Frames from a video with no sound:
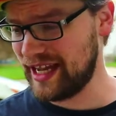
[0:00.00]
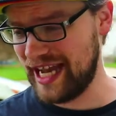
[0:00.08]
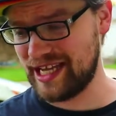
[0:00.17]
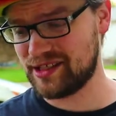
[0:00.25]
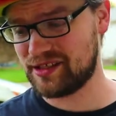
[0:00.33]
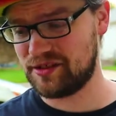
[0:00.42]

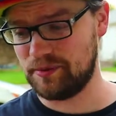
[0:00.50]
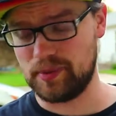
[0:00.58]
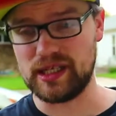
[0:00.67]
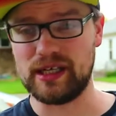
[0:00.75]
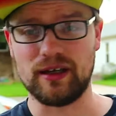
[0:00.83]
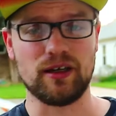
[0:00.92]
as to
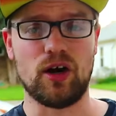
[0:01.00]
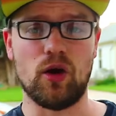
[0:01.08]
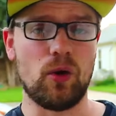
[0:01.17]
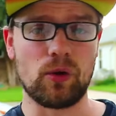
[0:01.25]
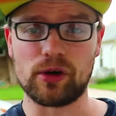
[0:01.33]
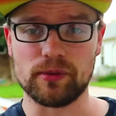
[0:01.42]
being a
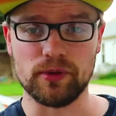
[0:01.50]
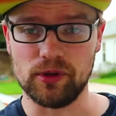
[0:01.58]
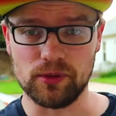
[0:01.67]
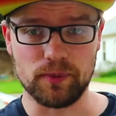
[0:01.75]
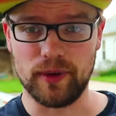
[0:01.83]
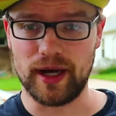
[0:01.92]

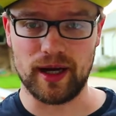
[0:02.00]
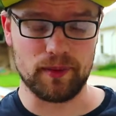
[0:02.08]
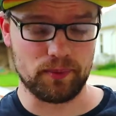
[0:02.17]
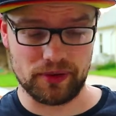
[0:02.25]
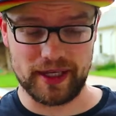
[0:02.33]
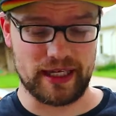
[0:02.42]
horrible uh,
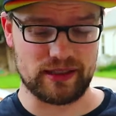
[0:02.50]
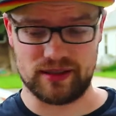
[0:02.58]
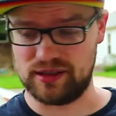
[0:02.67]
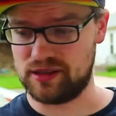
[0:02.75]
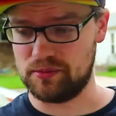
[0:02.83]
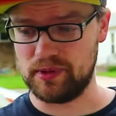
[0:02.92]
place,
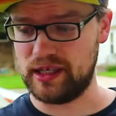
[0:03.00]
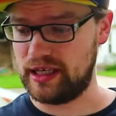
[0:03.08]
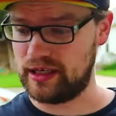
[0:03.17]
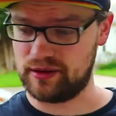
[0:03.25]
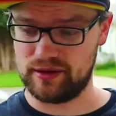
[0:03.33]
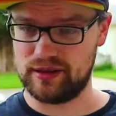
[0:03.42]
as to
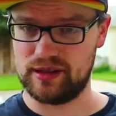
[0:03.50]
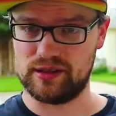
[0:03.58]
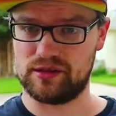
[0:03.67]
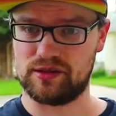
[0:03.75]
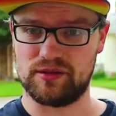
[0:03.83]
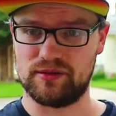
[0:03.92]
being
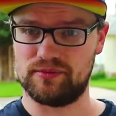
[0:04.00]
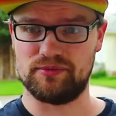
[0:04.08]
this